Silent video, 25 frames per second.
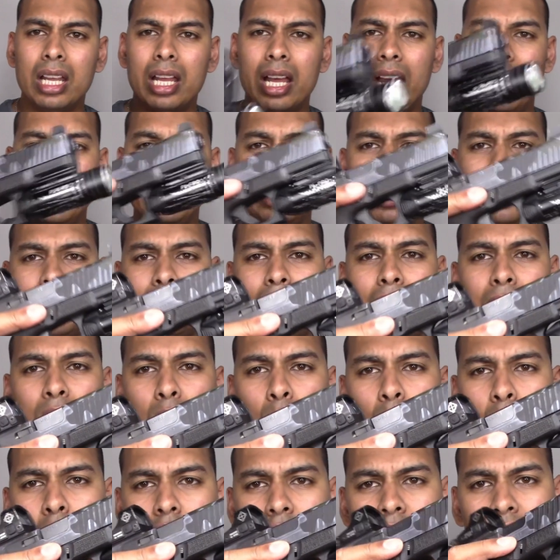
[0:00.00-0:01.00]
a
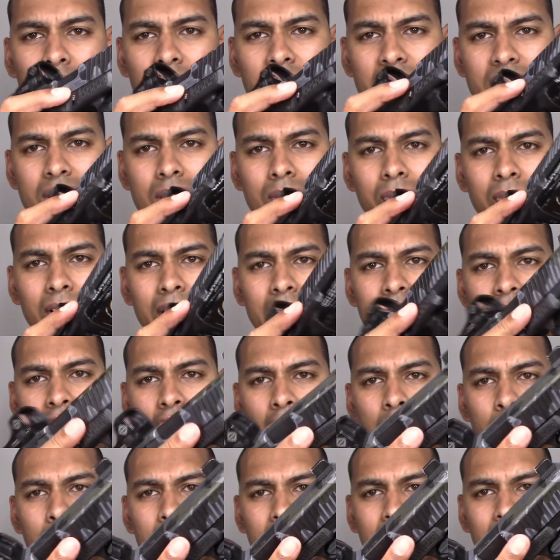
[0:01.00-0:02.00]
review on this
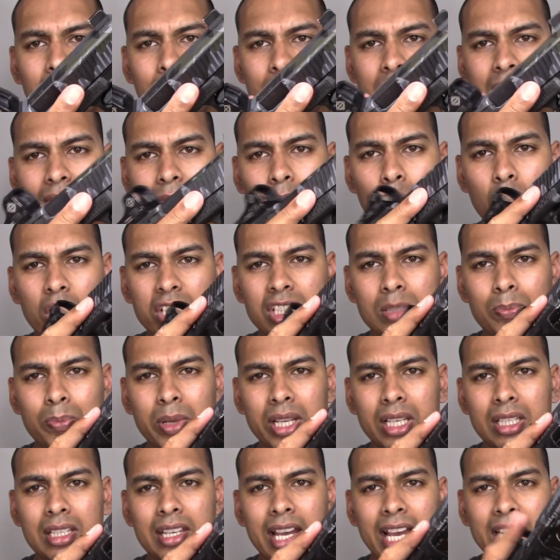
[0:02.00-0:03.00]
firearm in terms of what's
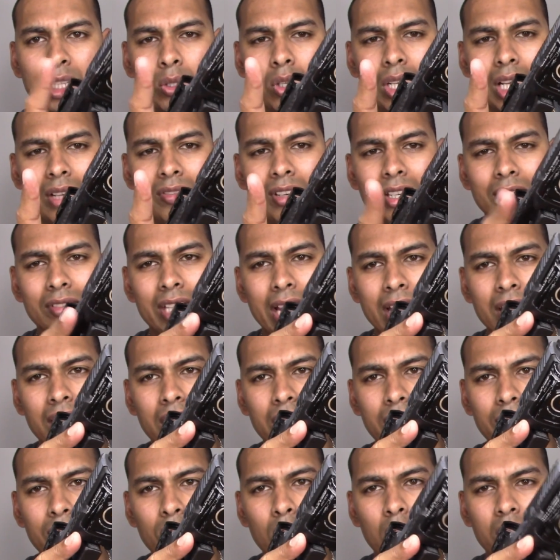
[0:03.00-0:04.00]
been done to it. I've done a
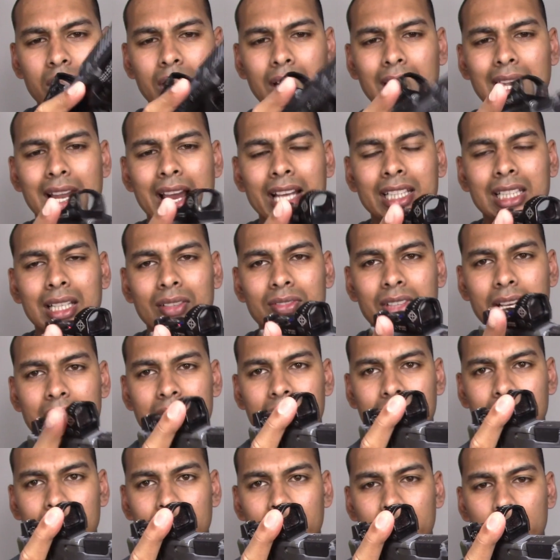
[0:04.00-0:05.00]
review on the light. I've done a
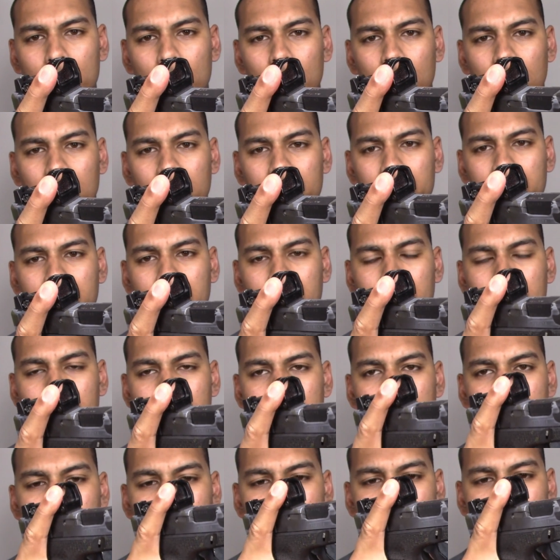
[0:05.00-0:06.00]
review on the
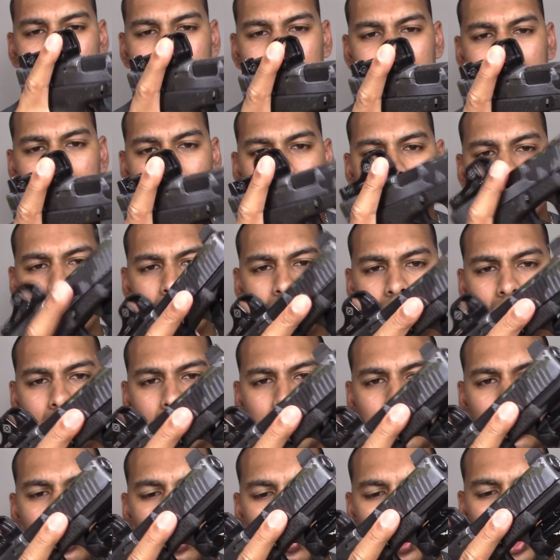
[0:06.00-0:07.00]
red dot.
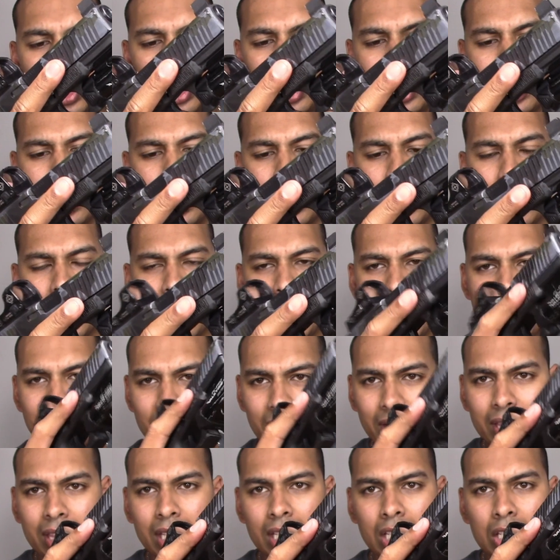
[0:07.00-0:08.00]
So
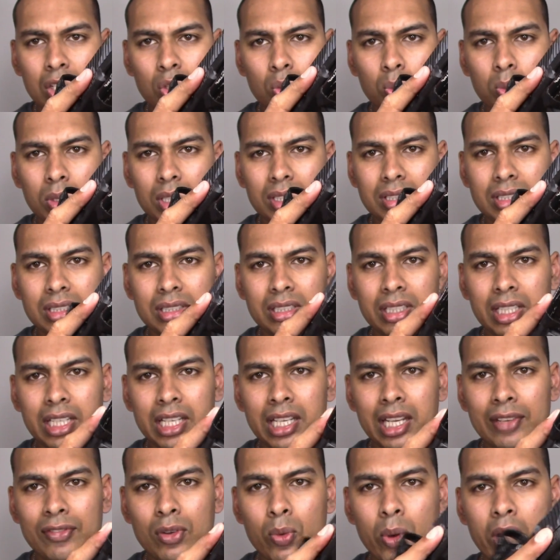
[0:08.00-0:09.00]
everything you will
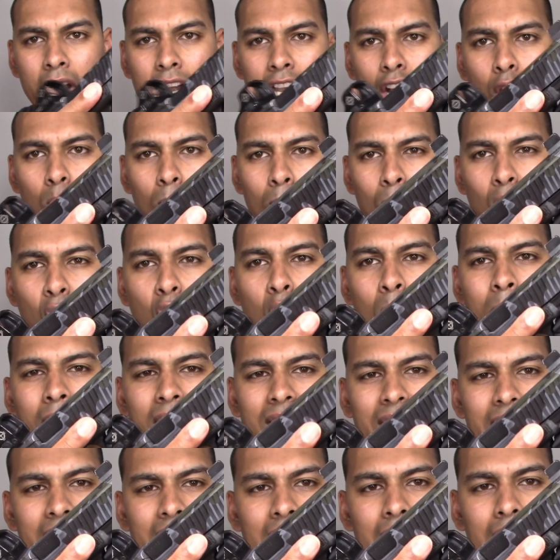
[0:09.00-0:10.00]
see, if you want to know more
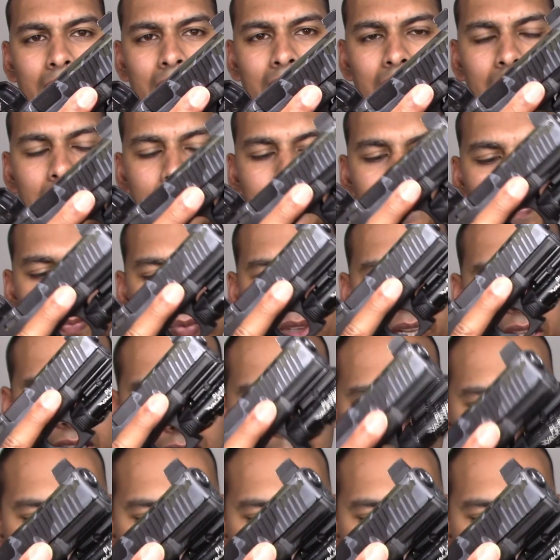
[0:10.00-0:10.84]
about anything, it'll